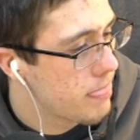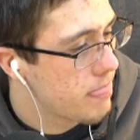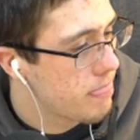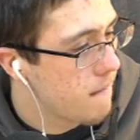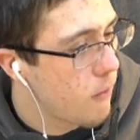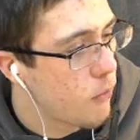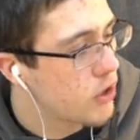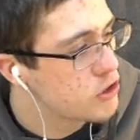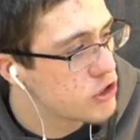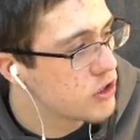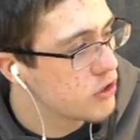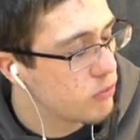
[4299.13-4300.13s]
Oh, I
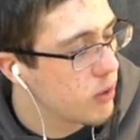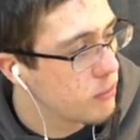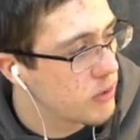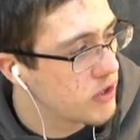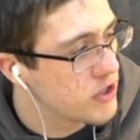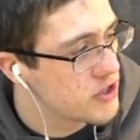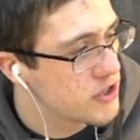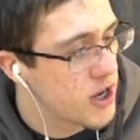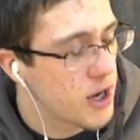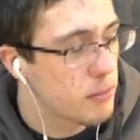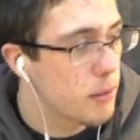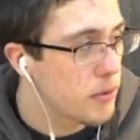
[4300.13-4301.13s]
shouldn't remember this. I
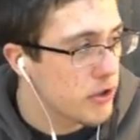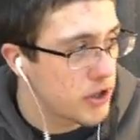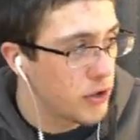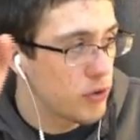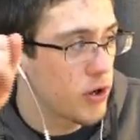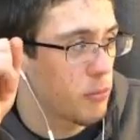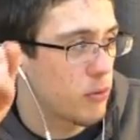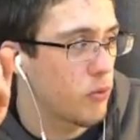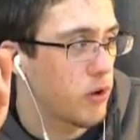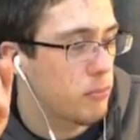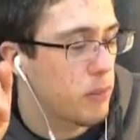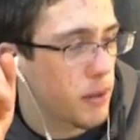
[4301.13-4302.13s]
remember the cucumber
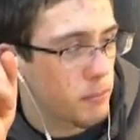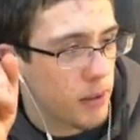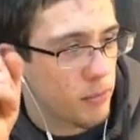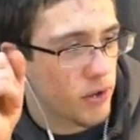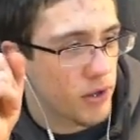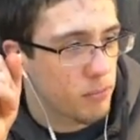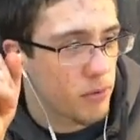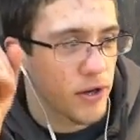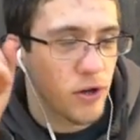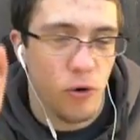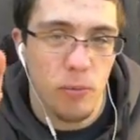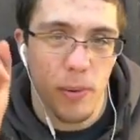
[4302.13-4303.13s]
one by memory, but I
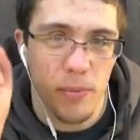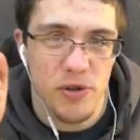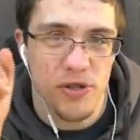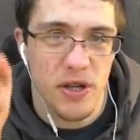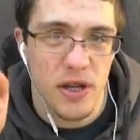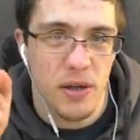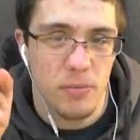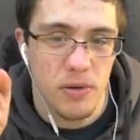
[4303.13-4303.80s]
don't remember his name.